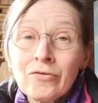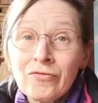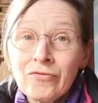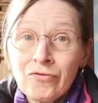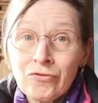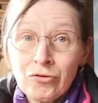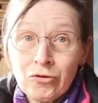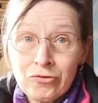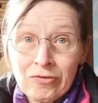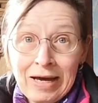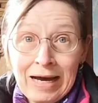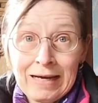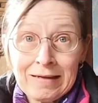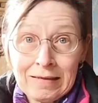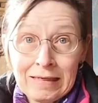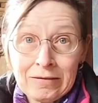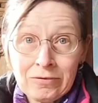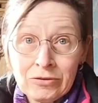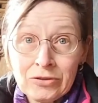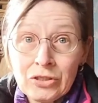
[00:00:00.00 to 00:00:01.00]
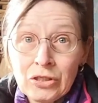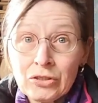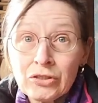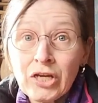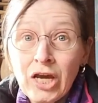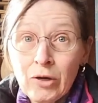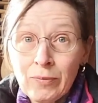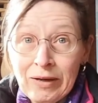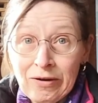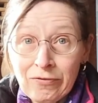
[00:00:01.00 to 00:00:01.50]
for that illness
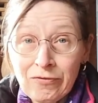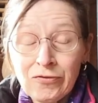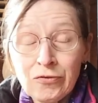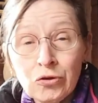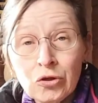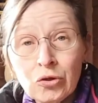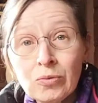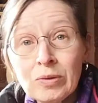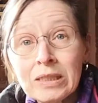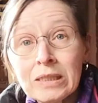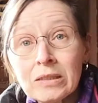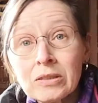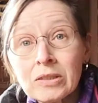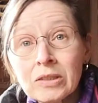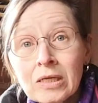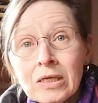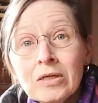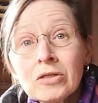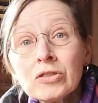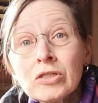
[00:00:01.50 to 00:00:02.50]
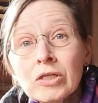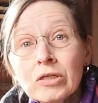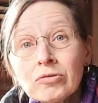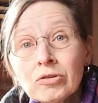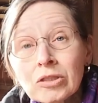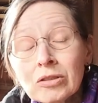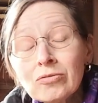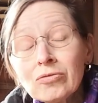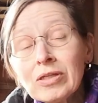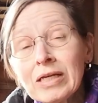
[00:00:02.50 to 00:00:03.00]
going forwards. So
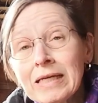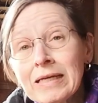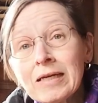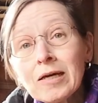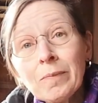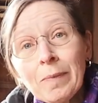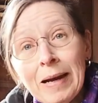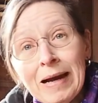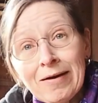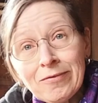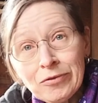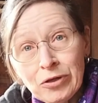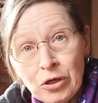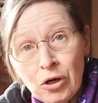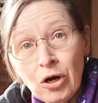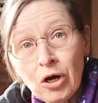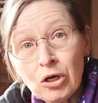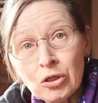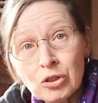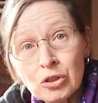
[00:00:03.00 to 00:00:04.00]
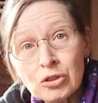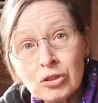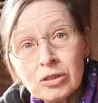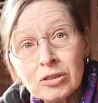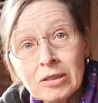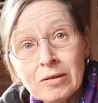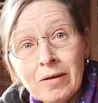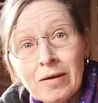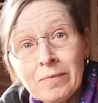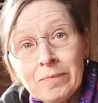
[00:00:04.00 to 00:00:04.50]
do think about the costs
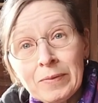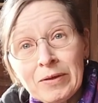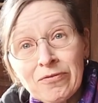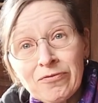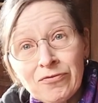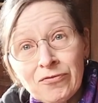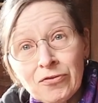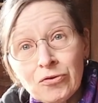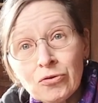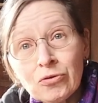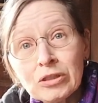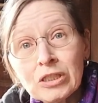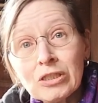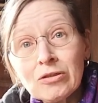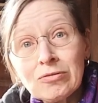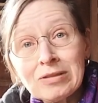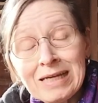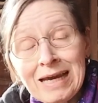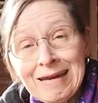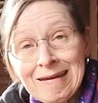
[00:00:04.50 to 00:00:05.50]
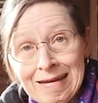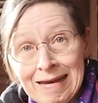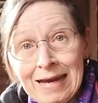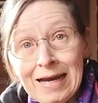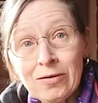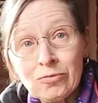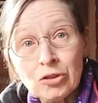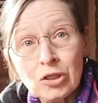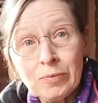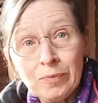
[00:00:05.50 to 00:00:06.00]
before you take
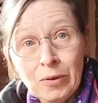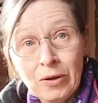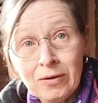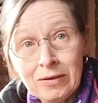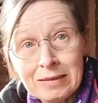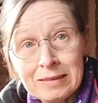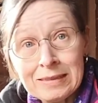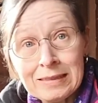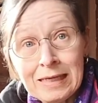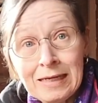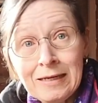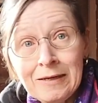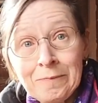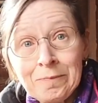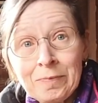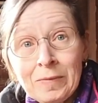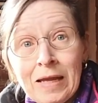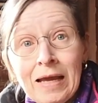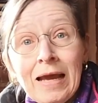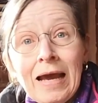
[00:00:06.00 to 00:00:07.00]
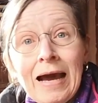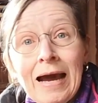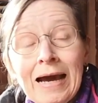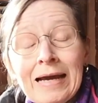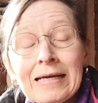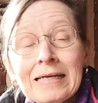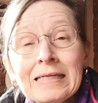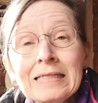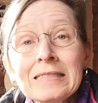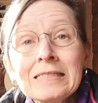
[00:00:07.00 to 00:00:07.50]
out a policy,
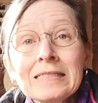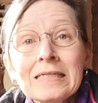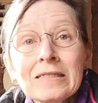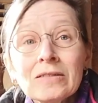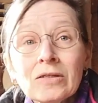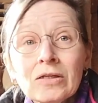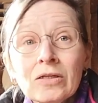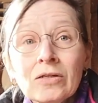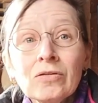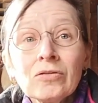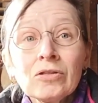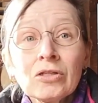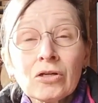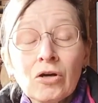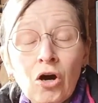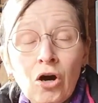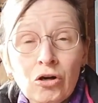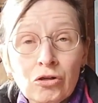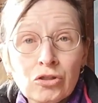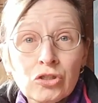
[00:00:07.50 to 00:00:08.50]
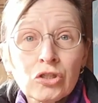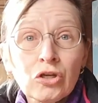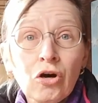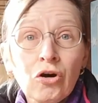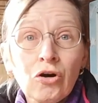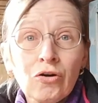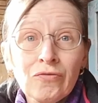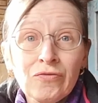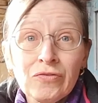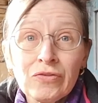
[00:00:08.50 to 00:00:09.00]
and consider the cost
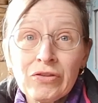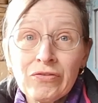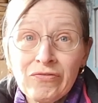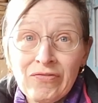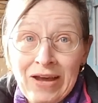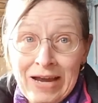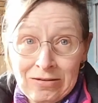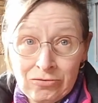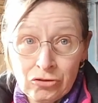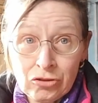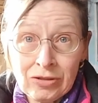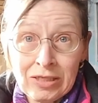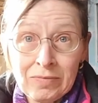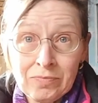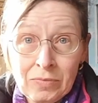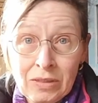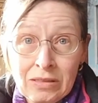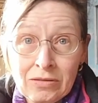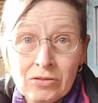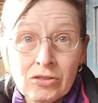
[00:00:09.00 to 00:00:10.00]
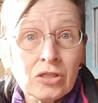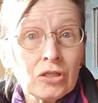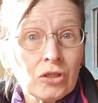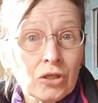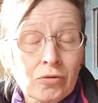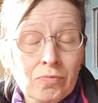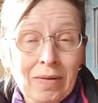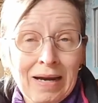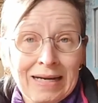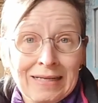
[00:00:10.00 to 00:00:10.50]
of the vet treatments that you
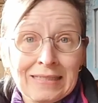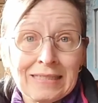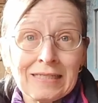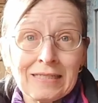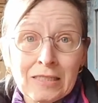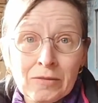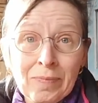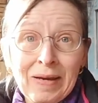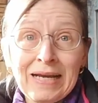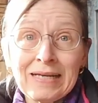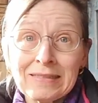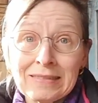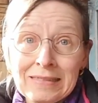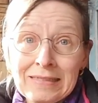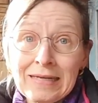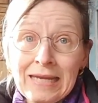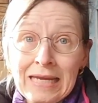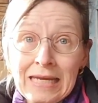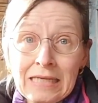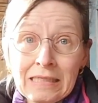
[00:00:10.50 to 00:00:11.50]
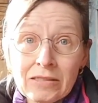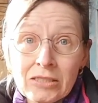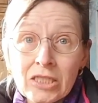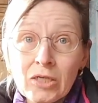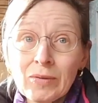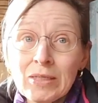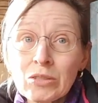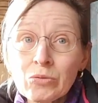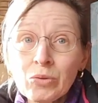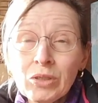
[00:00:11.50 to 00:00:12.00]
might expect to need. So
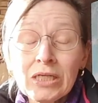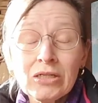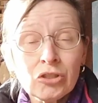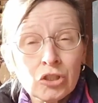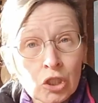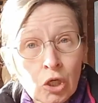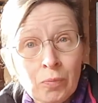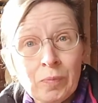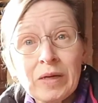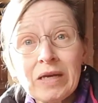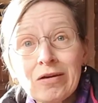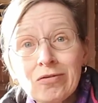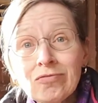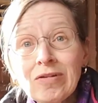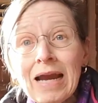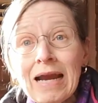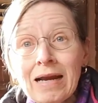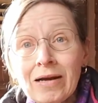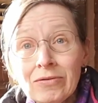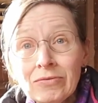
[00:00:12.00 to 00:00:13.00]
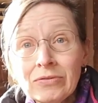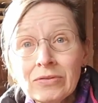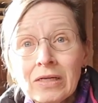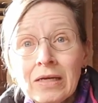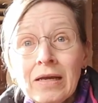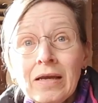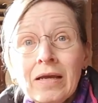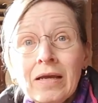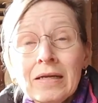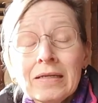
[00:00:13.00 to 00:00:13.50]
it's worth shopping around.
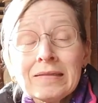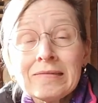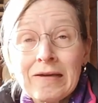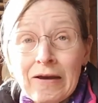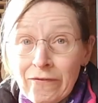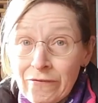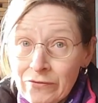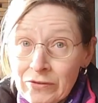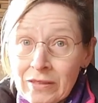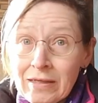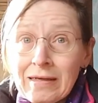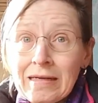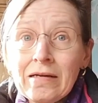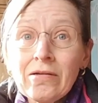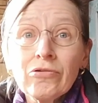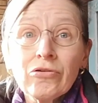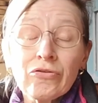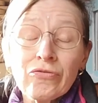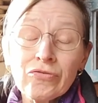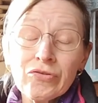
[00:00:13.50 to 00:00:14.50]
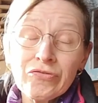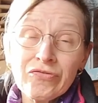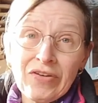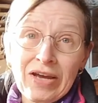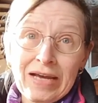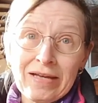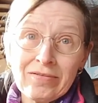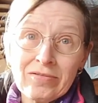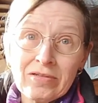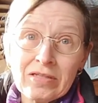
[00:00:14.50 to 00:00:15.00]
Definitely look for a
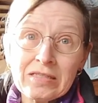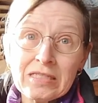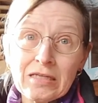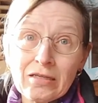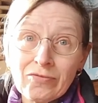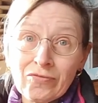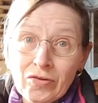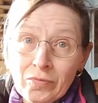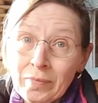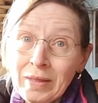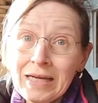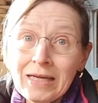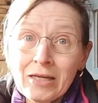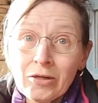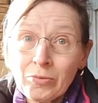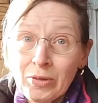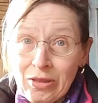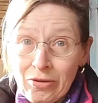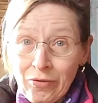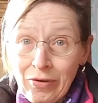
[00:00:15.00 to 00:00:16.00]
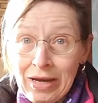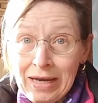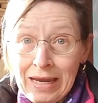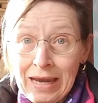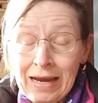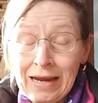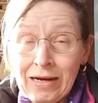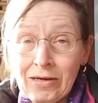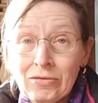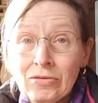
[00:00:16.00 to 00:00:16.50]
vet that is familiar with
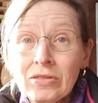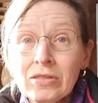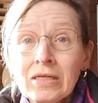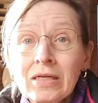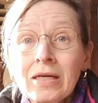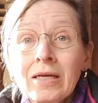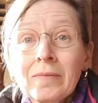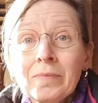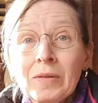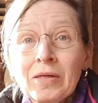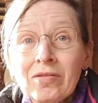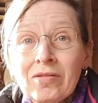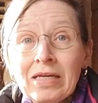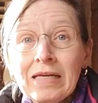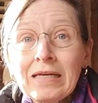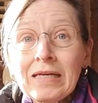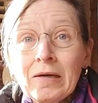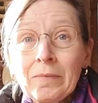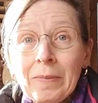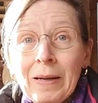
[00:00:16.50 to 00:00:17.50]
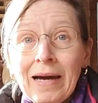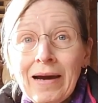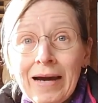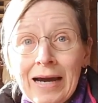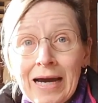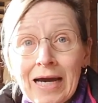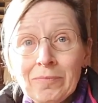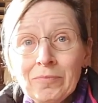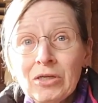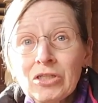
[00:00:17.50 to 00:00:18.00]
greyhounds, but think about
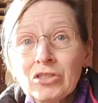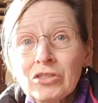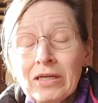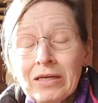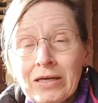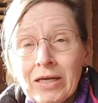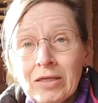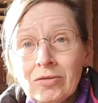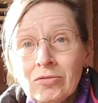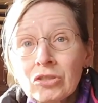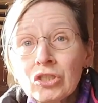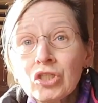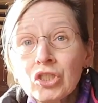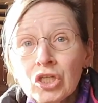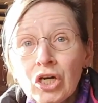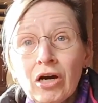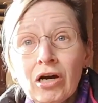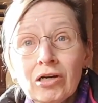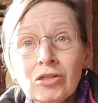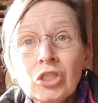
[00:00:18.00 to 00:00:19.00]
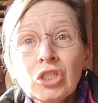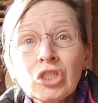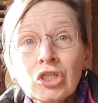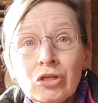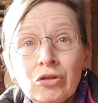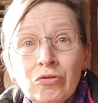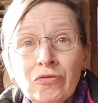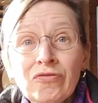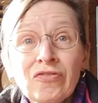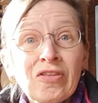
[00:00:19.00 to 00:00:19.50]
how much they're going to charge
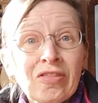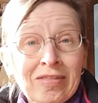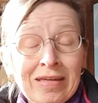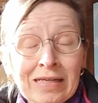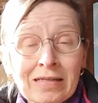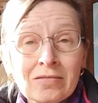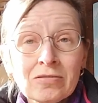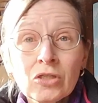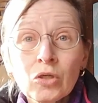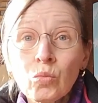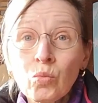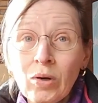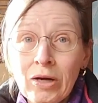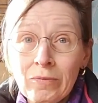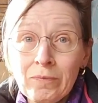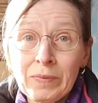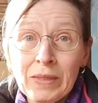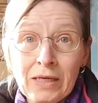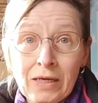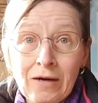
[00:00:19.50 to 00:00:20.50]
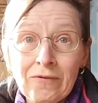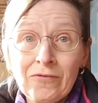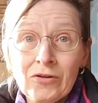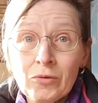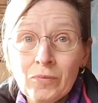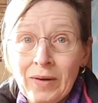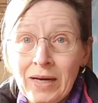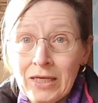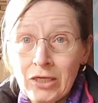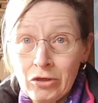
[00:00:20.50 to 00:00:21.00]
you for things that won't be covered
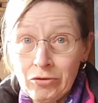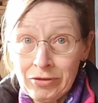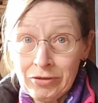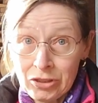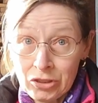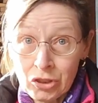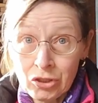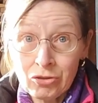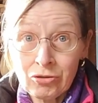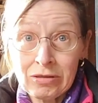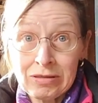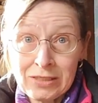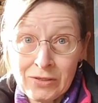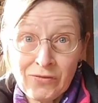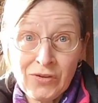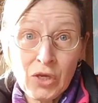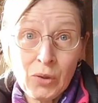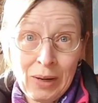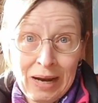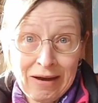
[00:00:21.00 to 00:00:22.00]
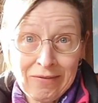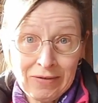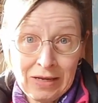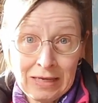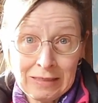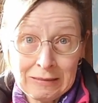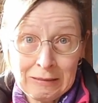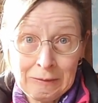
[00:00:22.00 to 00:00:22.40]
by your insurance if you have it.